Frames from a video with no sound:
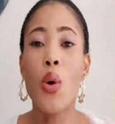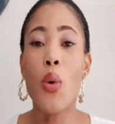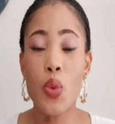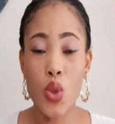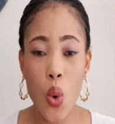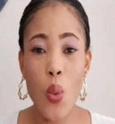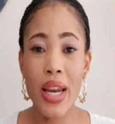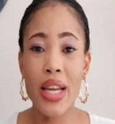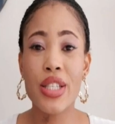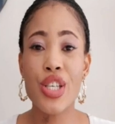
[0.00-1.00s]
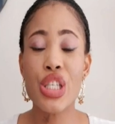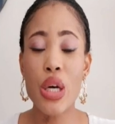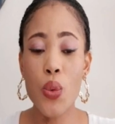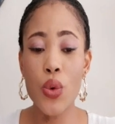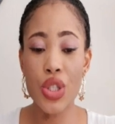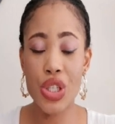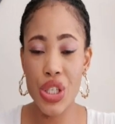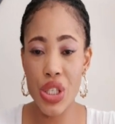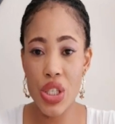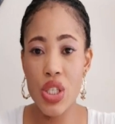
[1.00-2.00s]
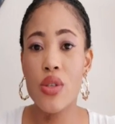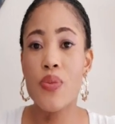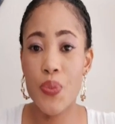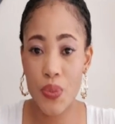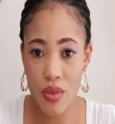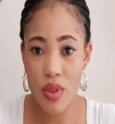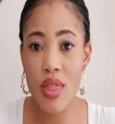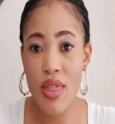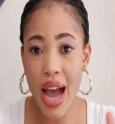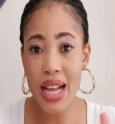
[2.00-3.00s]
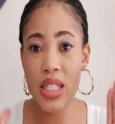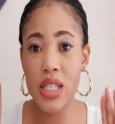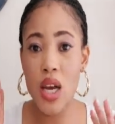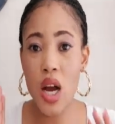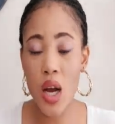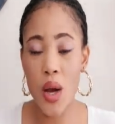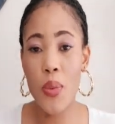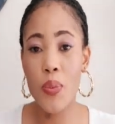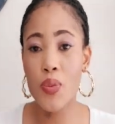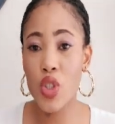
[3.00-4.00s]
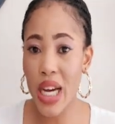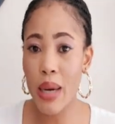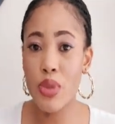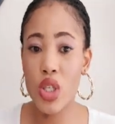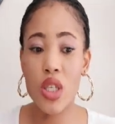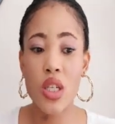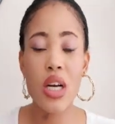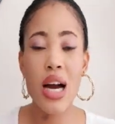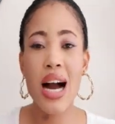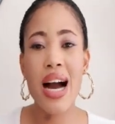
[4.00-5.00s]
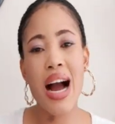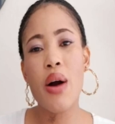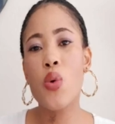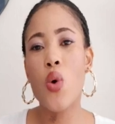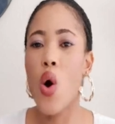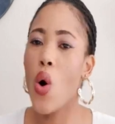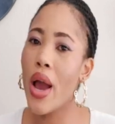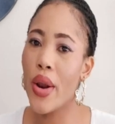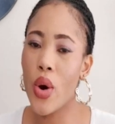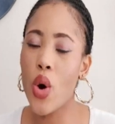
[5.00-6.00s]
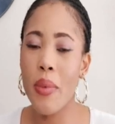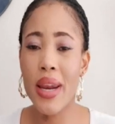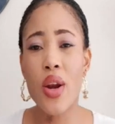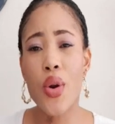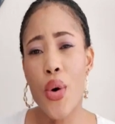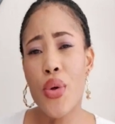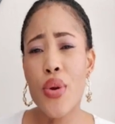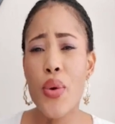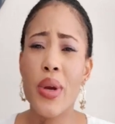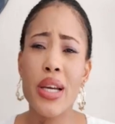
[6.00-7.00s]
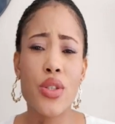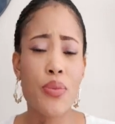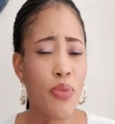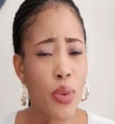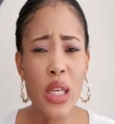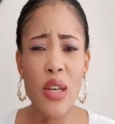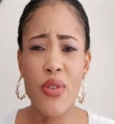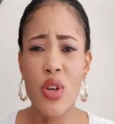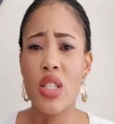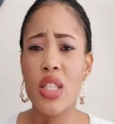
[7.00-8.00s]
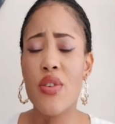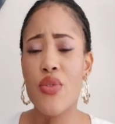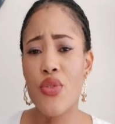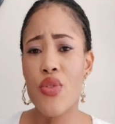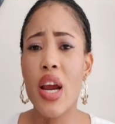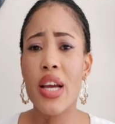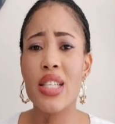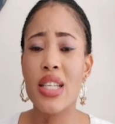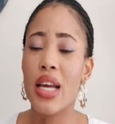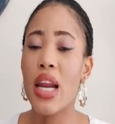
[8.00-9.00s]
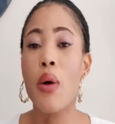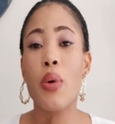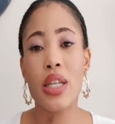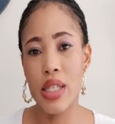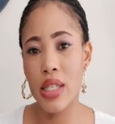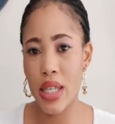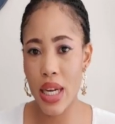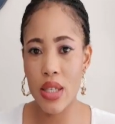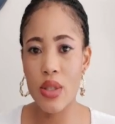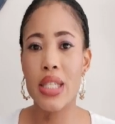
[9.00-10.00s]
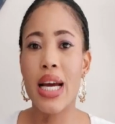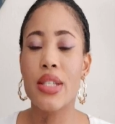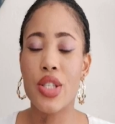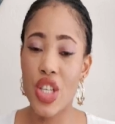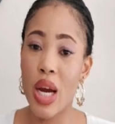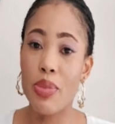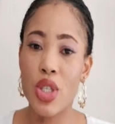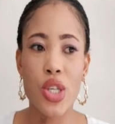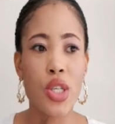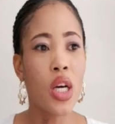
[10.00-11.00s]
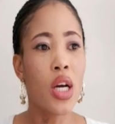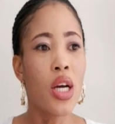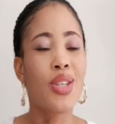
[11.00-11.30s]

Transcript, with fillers: Oh, so when the teacher would teach that um, chapter, I will go at home and then go through it, put it first in French, and then I'll understand that chapter.